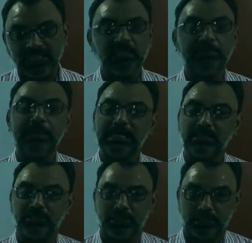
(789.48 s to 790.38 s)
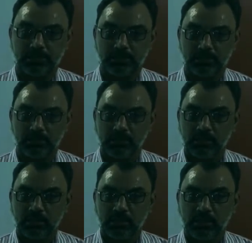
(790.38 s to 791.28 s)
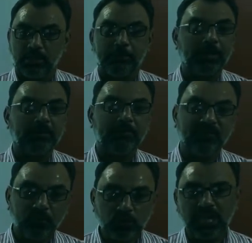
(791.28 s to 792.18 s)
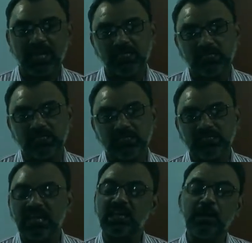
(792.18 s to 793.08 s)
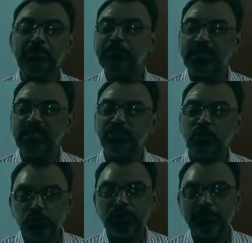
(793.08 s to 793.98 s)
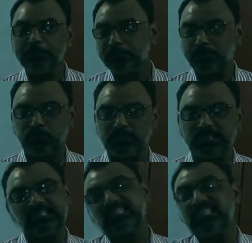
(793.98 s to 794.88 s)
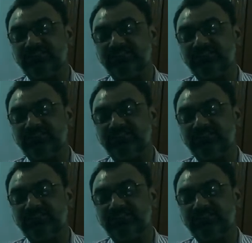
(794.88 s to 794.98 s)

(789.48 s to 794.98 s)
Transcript: in the balance sheet. But before that, the company usually proposes its